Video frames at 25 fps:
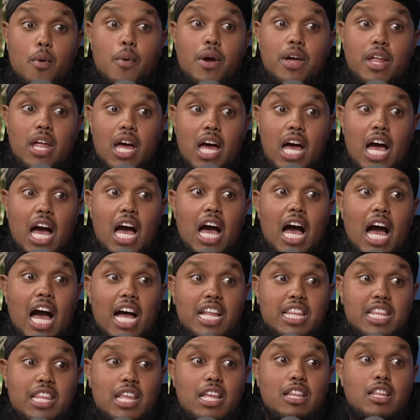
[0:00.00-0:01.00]
point where uh, I
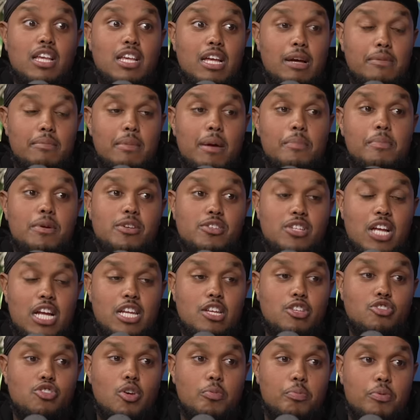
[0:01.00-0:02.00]
had like, my brother
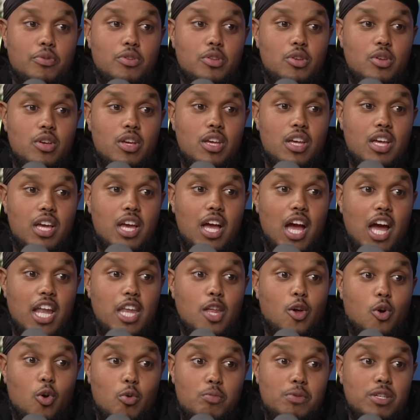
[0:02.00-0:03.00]
had a drop on you.
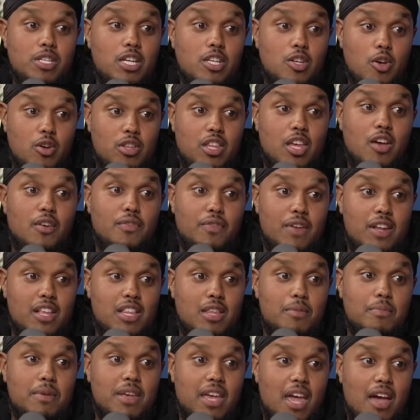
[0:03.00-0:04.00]
And he called me saying, "Yo, tell Filly
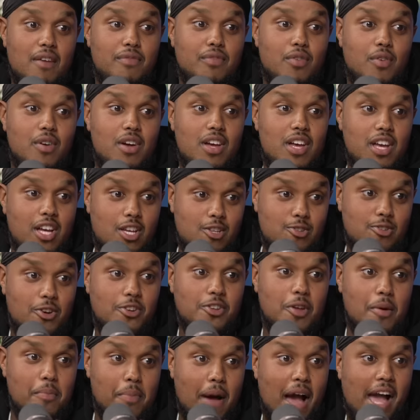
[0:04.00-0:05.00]
to be careful because you're
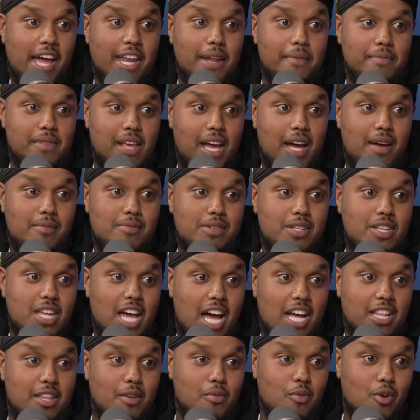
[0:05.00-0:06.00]
on your bike them times and
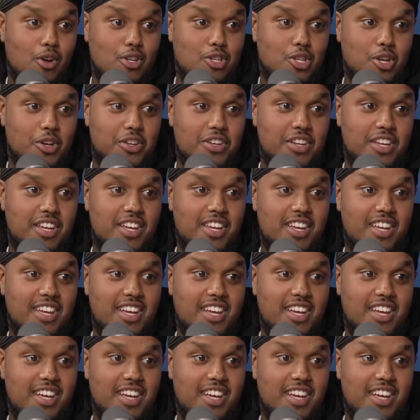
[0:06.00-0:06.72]
you had the watch on."